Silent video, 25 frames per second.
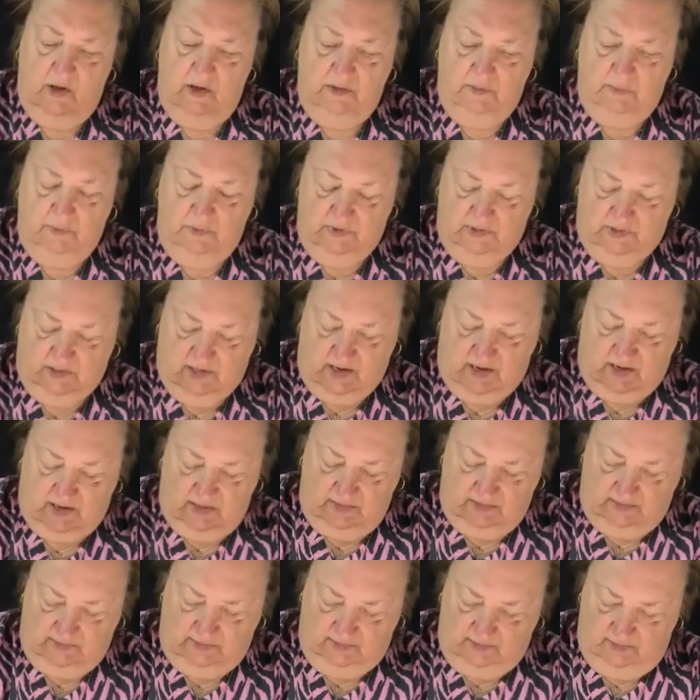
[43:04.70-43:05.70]
My husband's
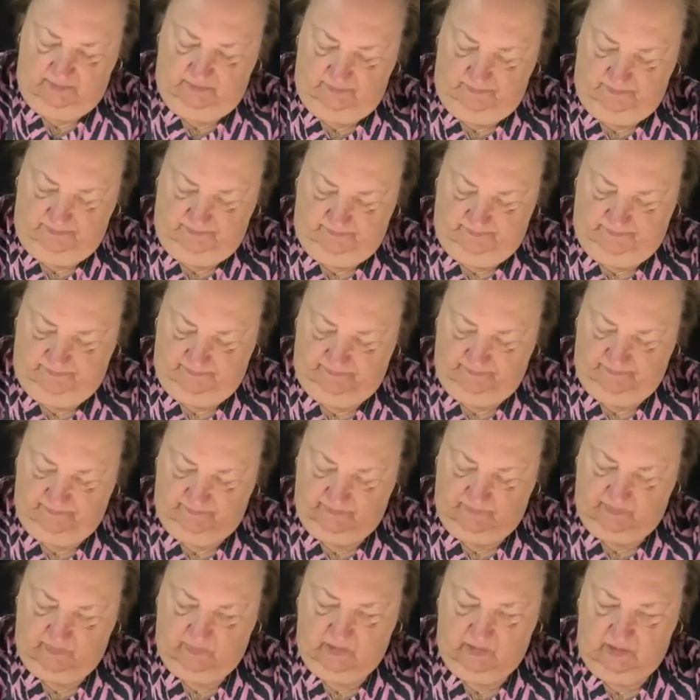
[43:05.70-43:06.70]
getting some
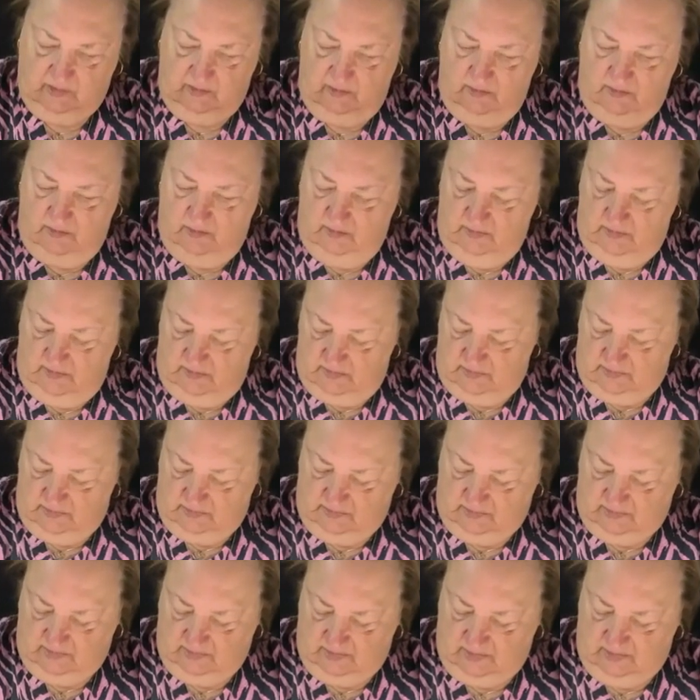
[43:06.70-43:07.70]

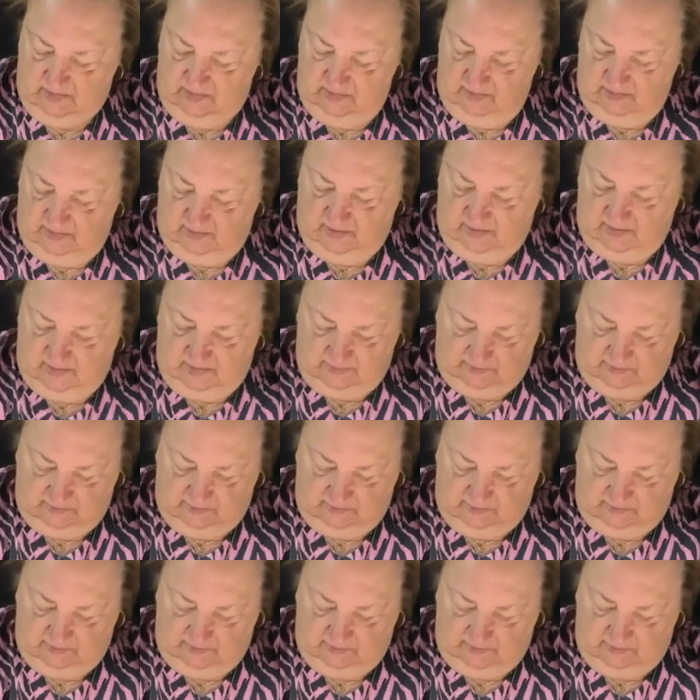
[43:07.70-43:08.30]
skin